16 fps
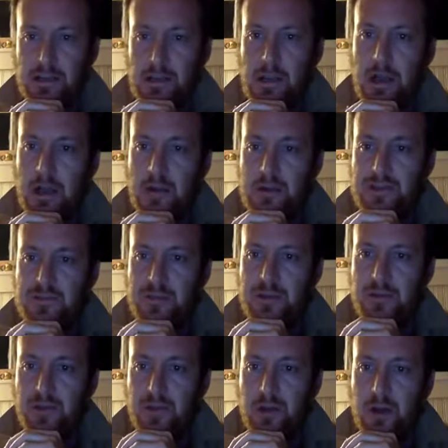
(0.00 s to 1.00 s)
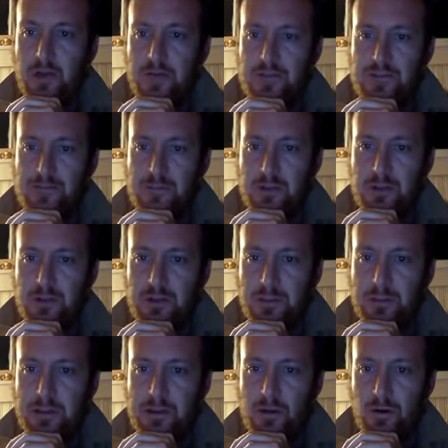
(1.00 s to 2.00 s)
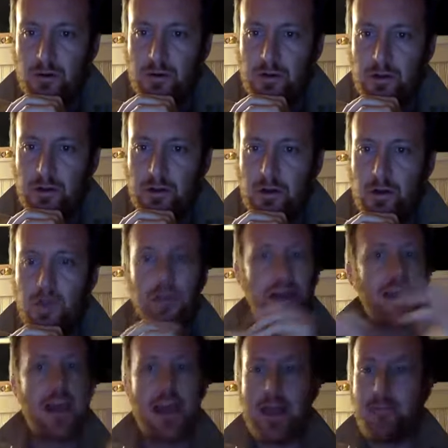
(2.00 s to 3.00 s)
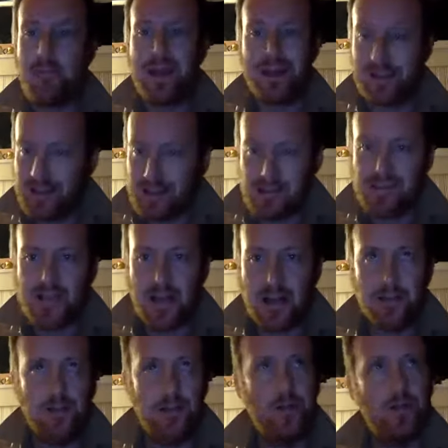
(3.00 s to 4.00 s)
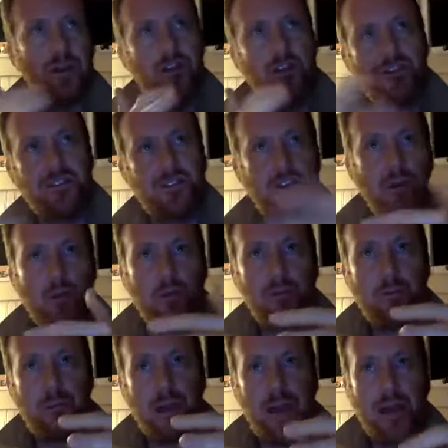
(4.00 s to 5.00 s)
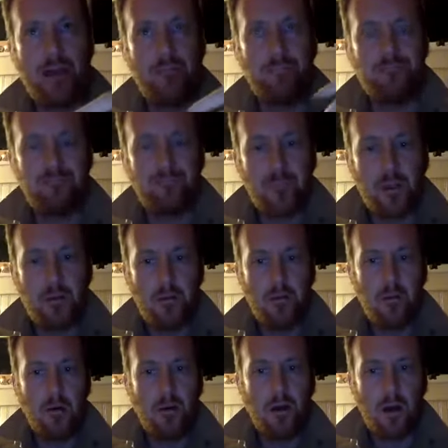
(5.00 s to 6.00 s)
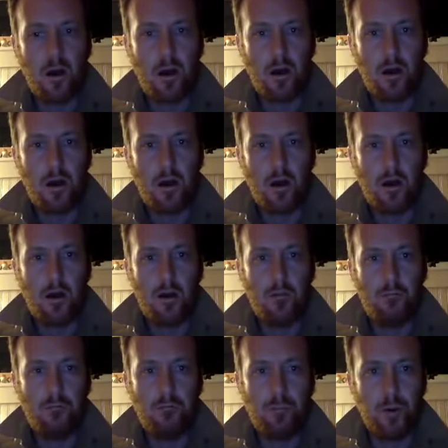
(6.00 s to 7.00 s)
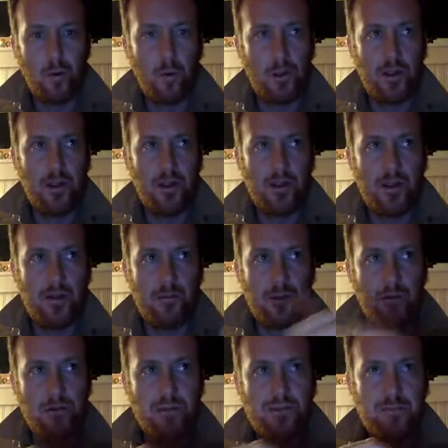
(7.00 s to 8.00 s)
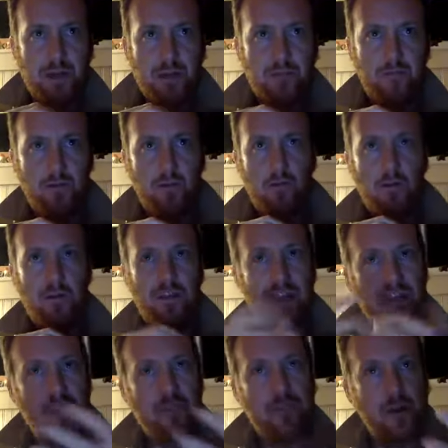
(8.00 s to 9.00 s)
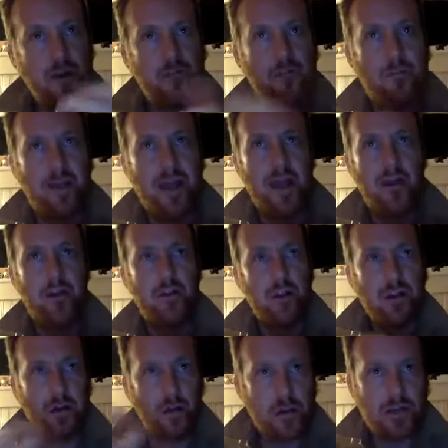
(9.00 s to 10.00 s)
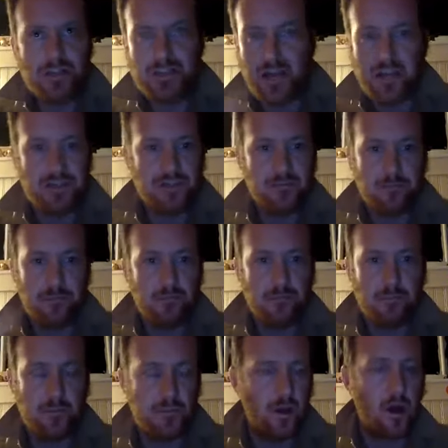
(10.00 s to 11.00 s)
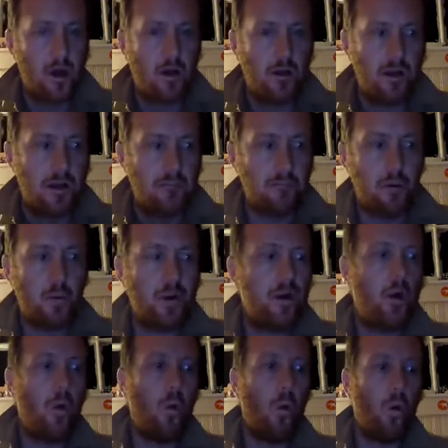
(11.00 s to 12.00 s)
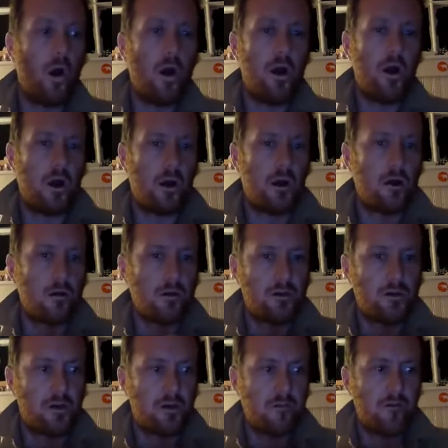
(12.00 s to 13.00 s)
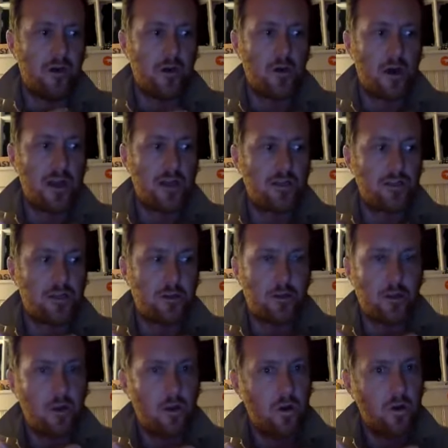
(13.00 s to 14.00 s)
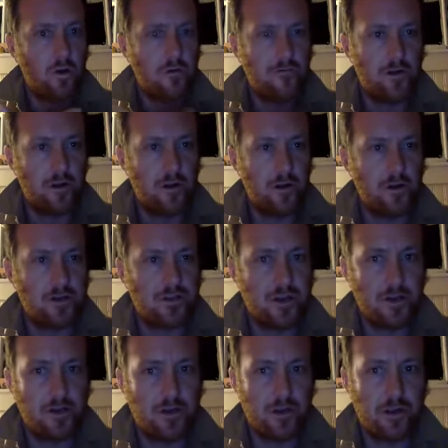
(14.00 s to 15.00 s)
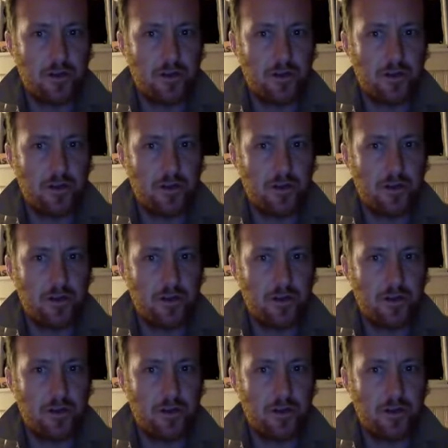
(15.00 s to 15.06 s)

I respect the office, but not the man holding it currently. Amen. Exactly. You can disagree with the man, but we need to be respectful even of the man. You can criticize him to all end, but we don't want a culture of aggression or fear in this country.